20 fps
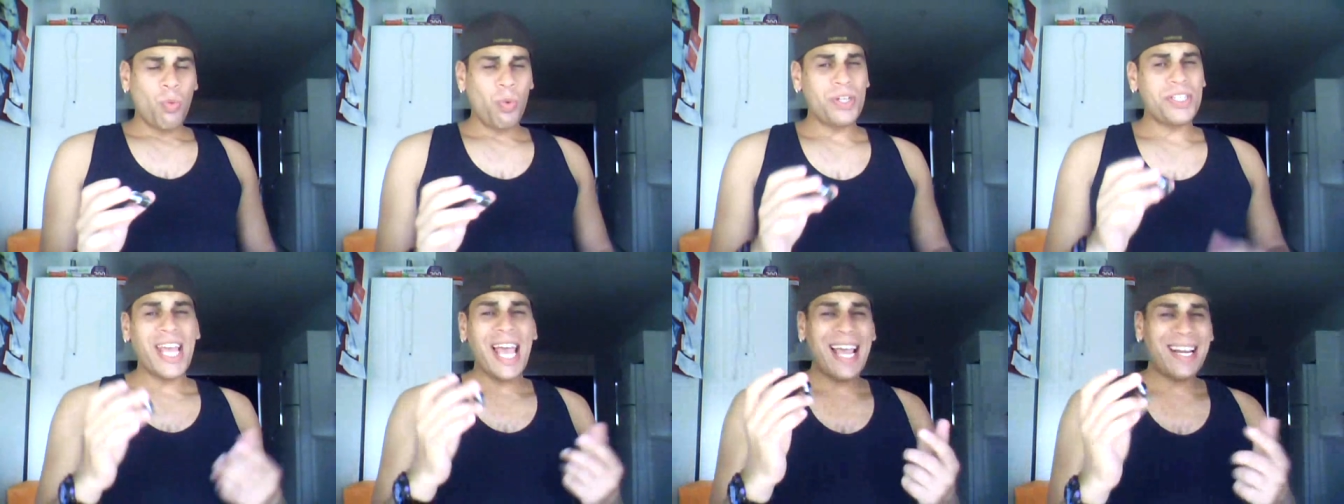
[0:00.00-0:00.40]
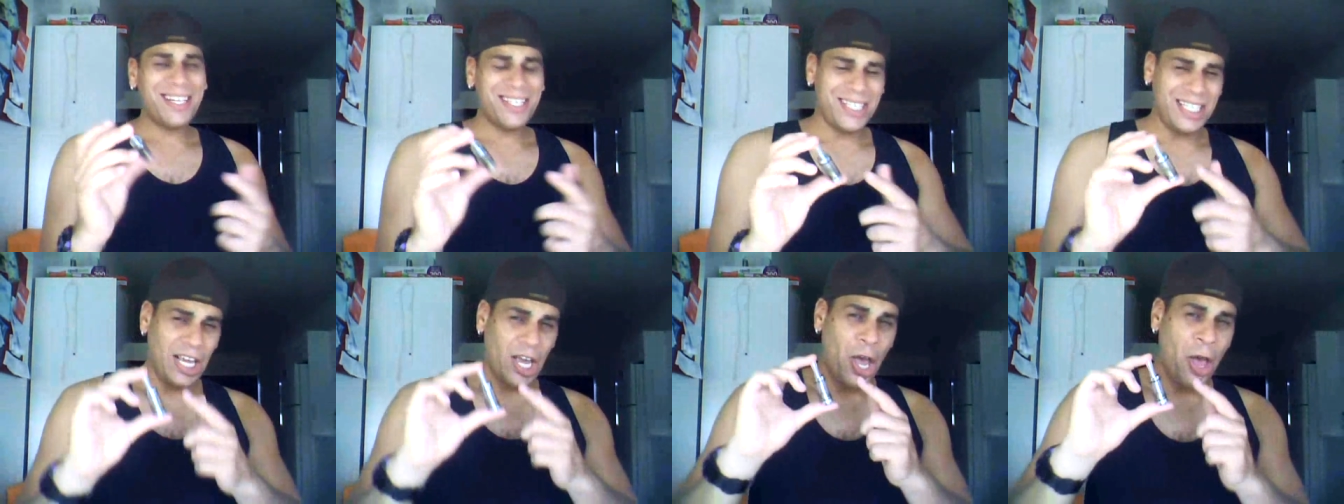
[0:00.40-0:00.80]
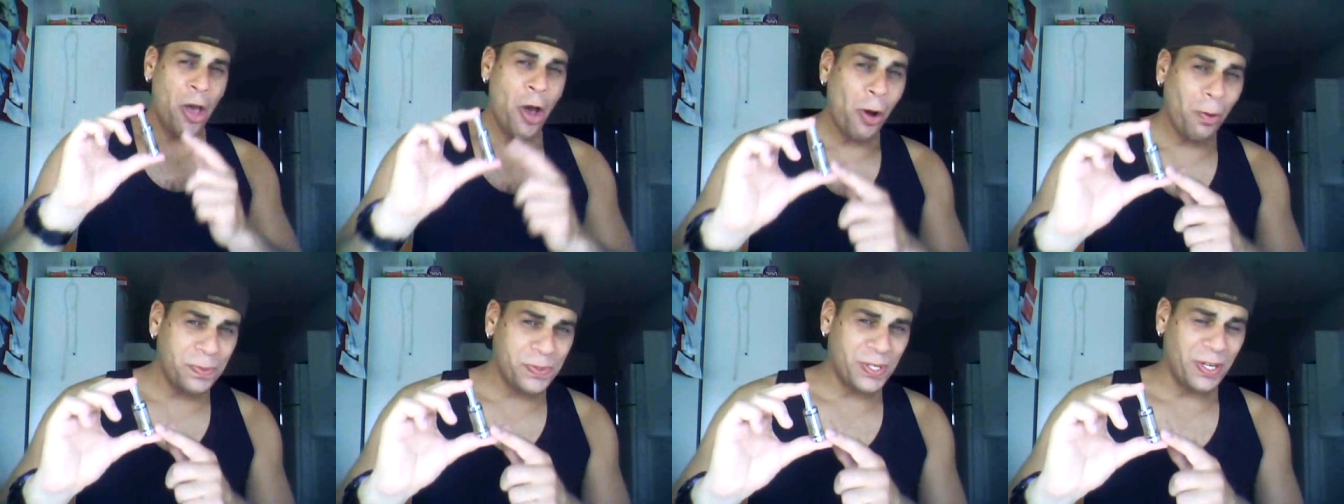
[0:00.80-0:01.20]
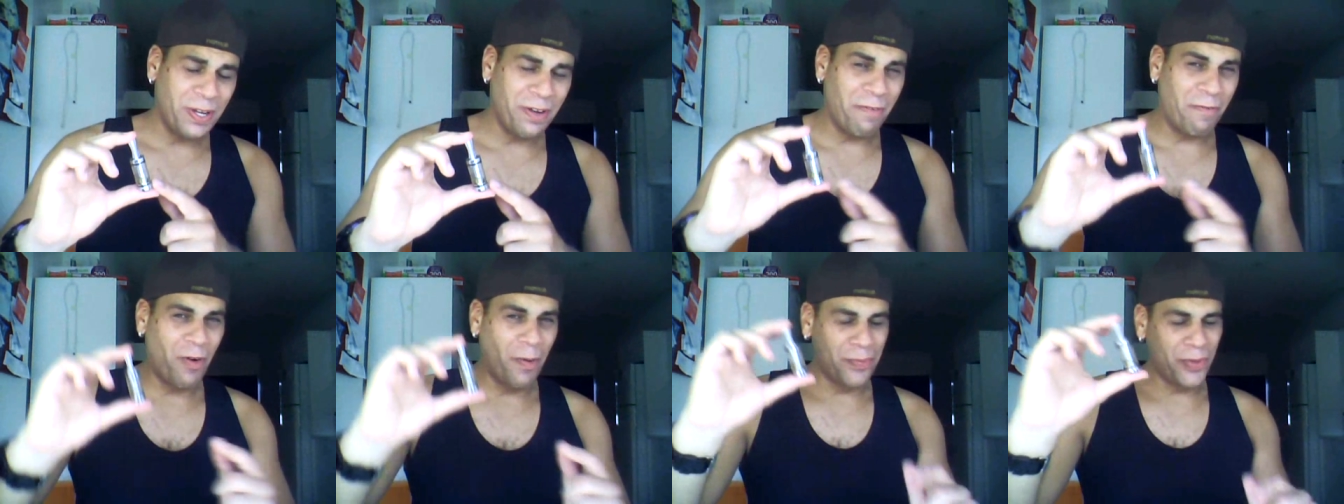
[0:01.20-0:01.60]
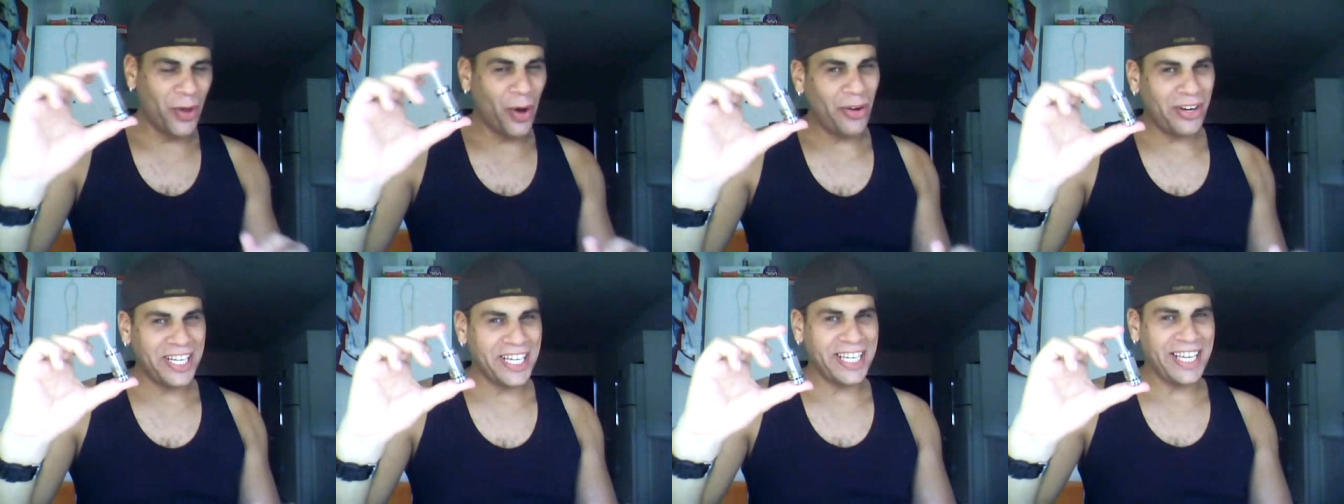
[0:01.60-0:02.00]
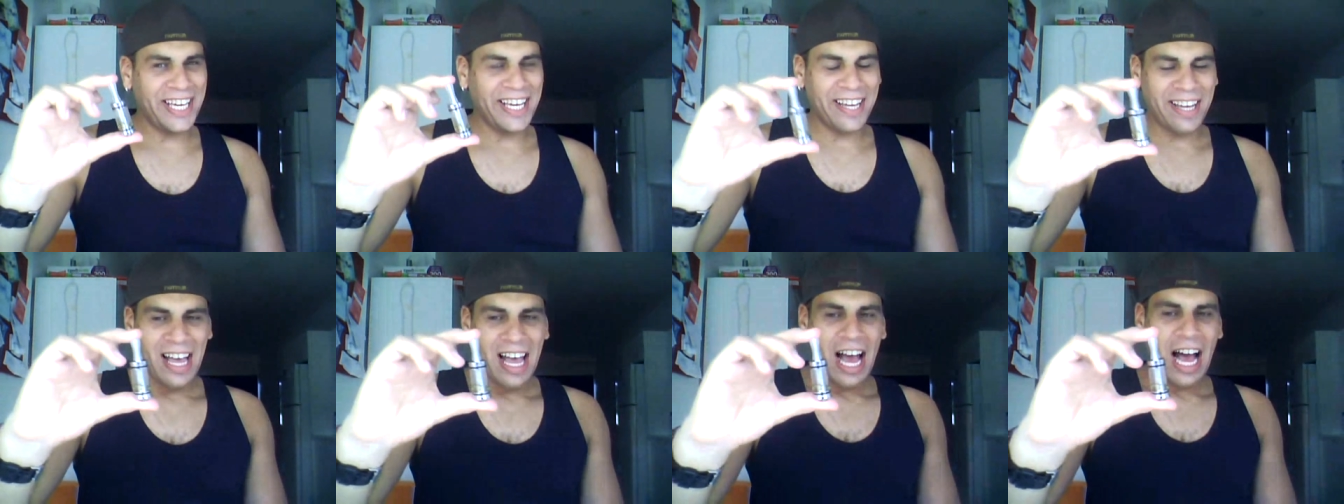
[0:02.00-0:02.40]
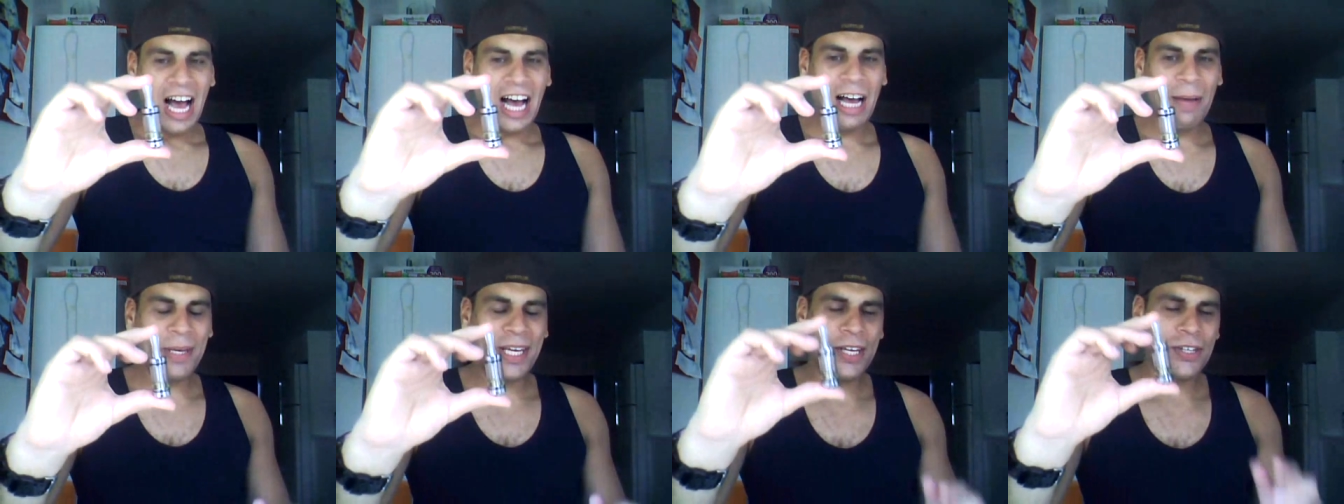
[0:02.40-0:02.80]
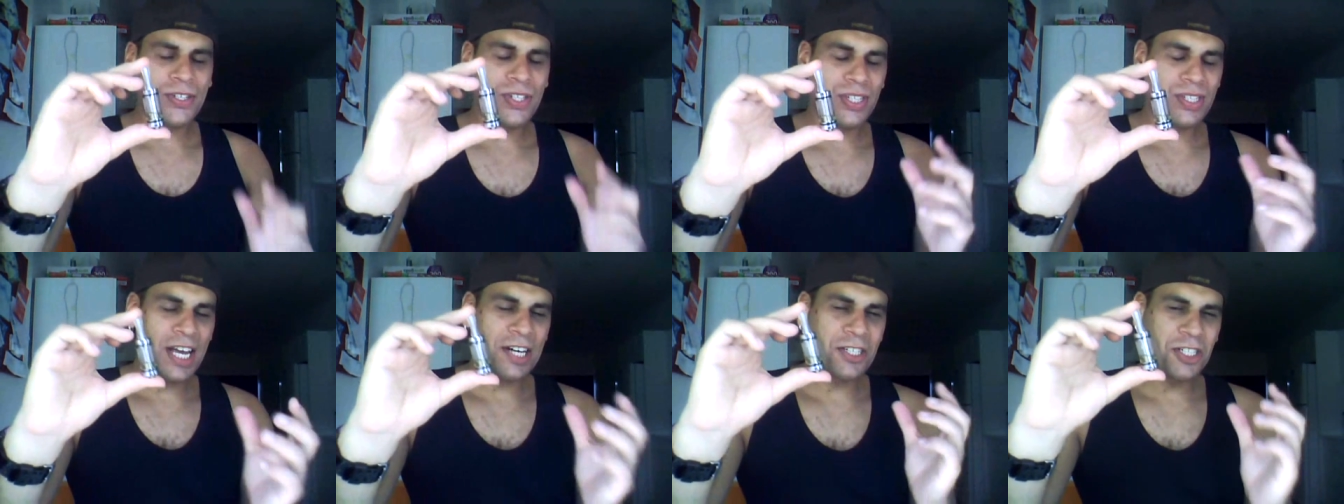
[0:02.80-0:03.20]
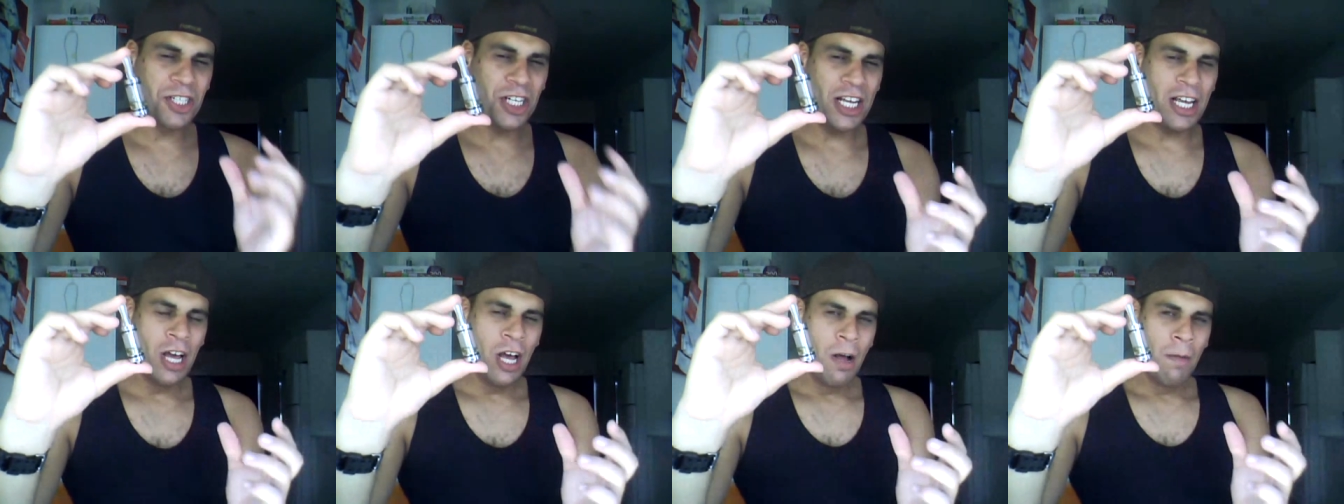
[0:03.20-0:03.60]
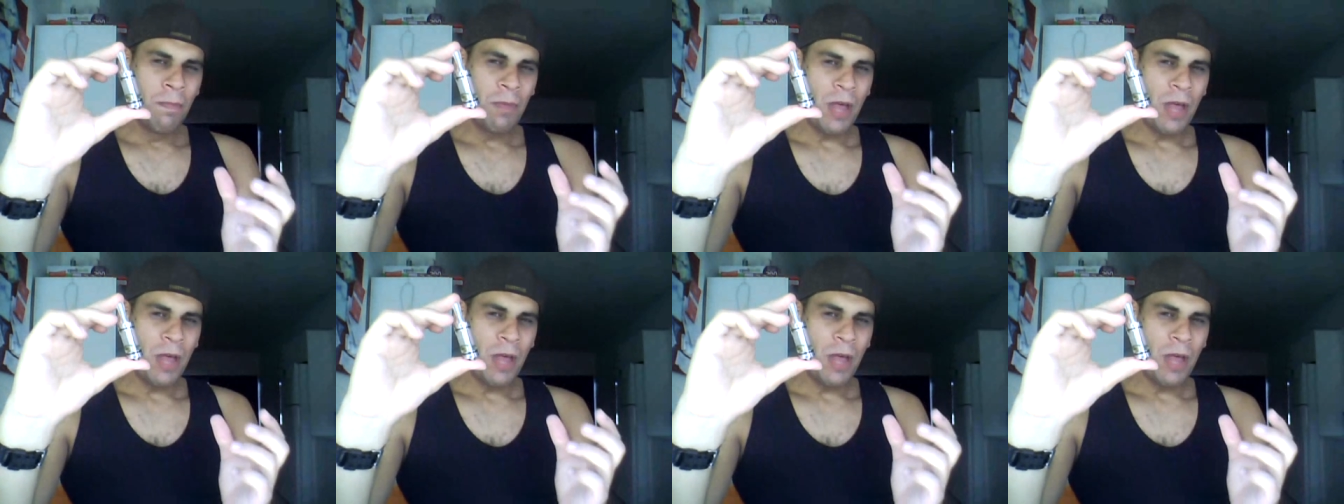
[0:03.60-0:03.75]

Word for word: which actually helps it from not leaking uh, because it's actually